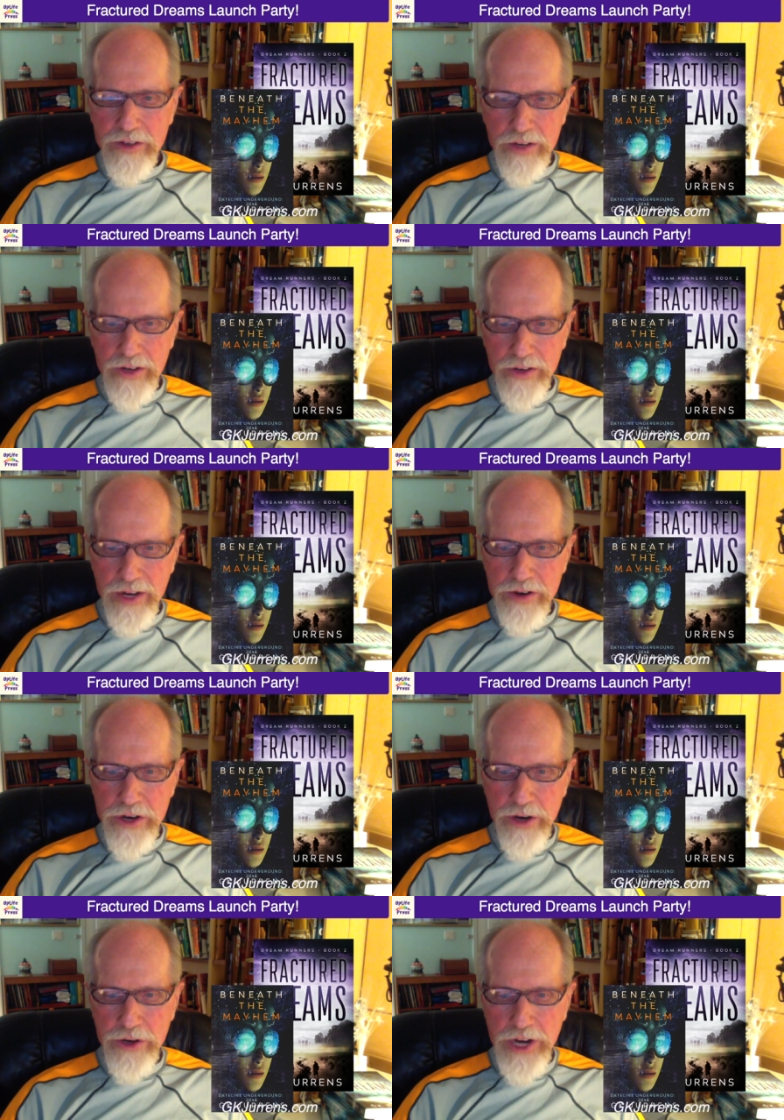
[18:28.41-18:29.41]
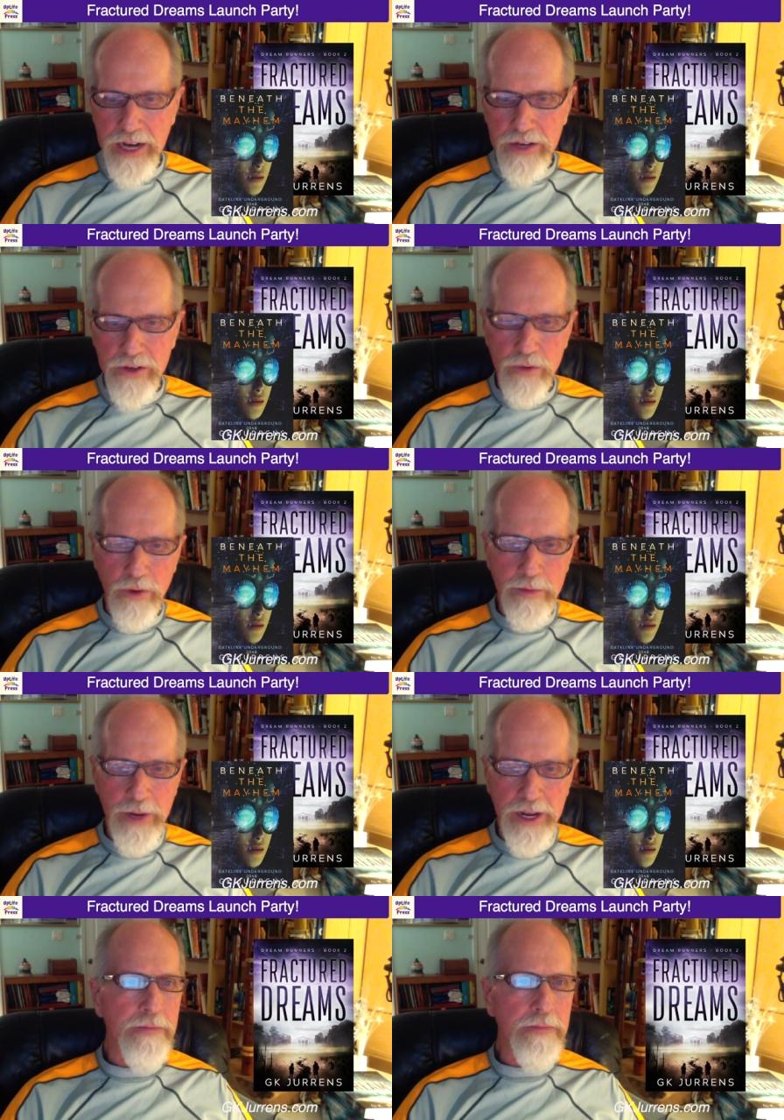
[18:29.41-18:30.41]
As I said, Geo Janice is one of
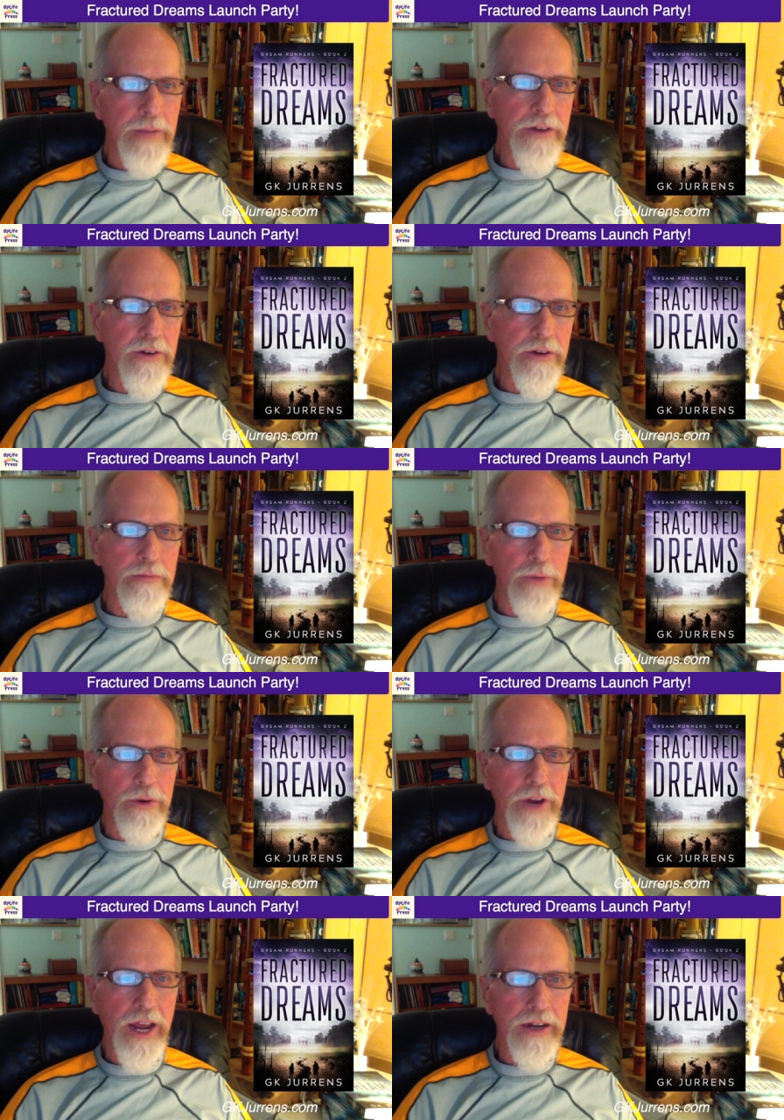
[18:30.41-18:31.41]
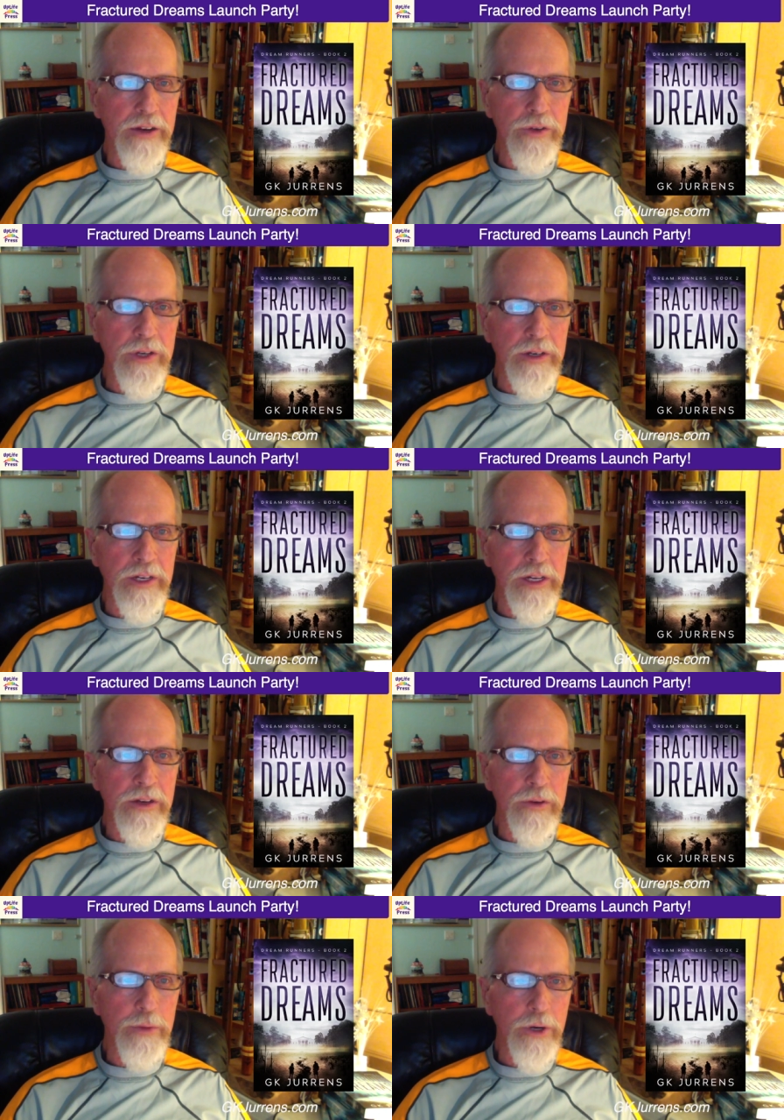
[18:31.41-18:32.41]
my major protagonists in
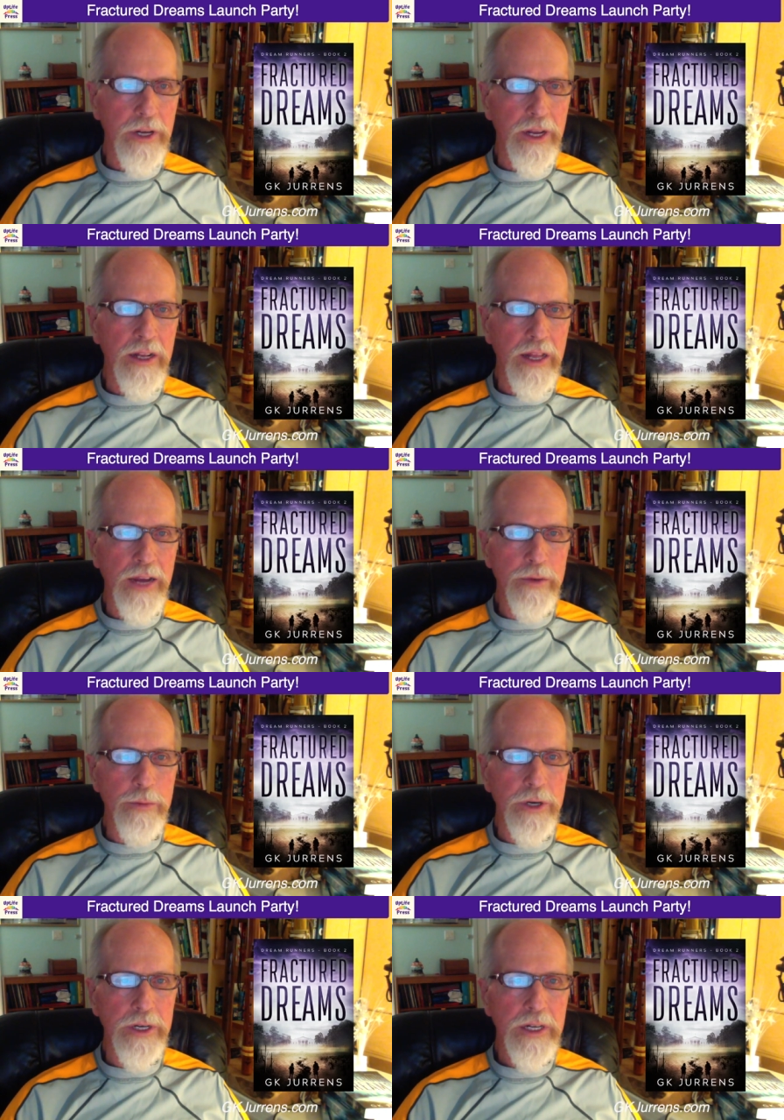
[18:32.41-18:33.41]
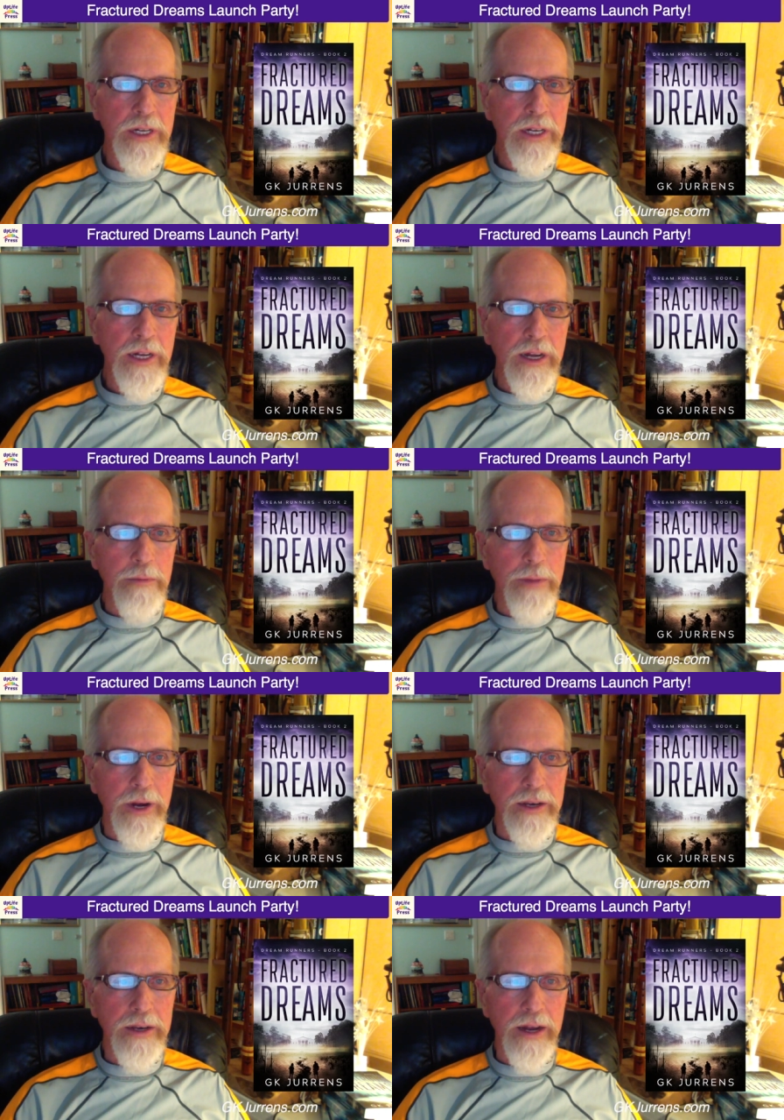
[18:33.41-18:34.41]
this book and the last book,
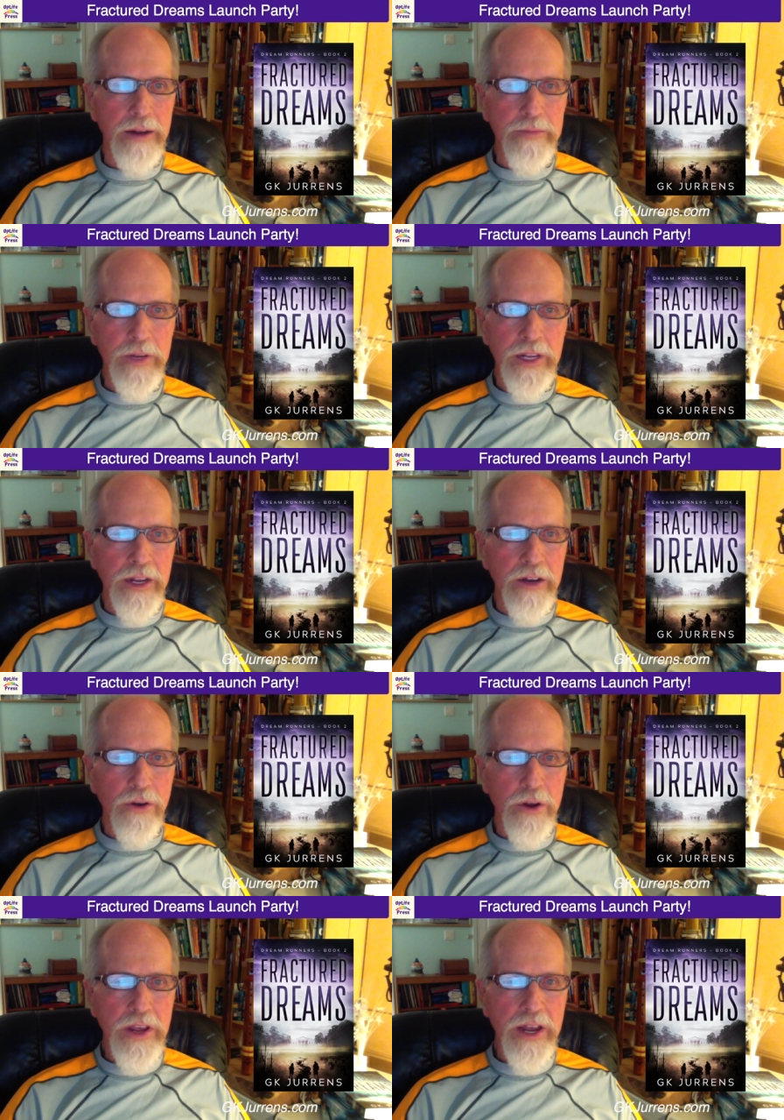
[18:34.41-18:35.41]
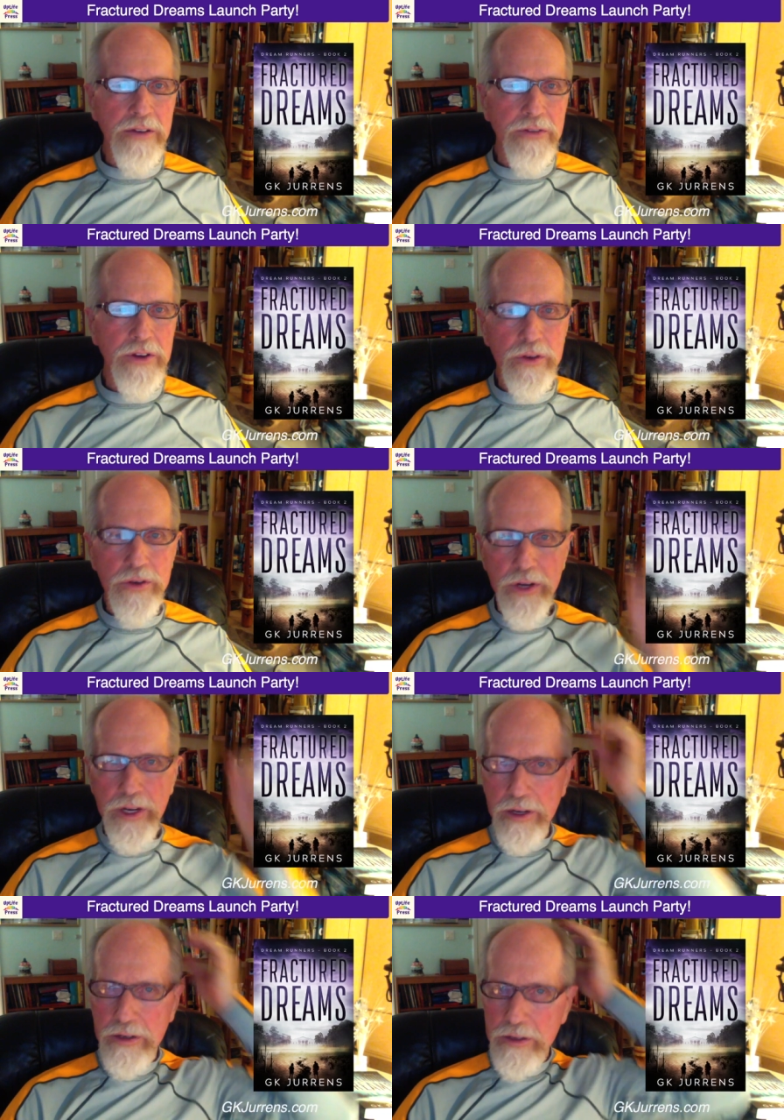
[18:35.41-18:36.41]
but toward the end of his
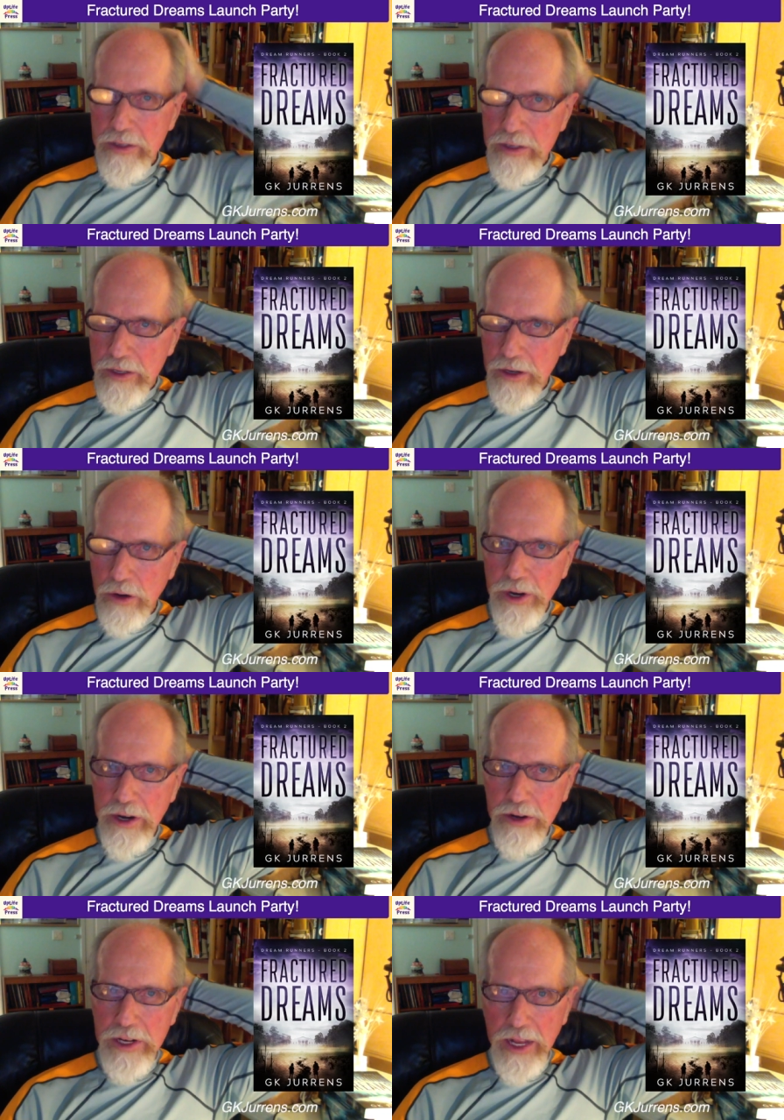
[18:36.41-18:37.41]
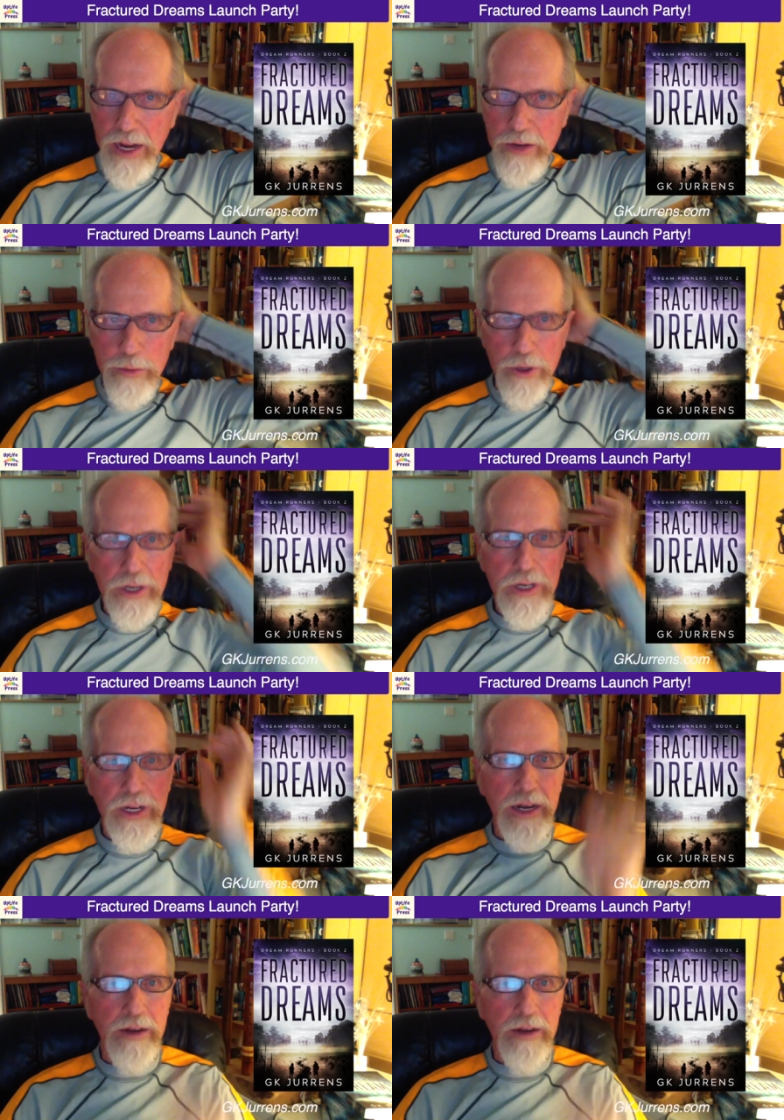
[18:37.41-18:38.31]
career in the last book,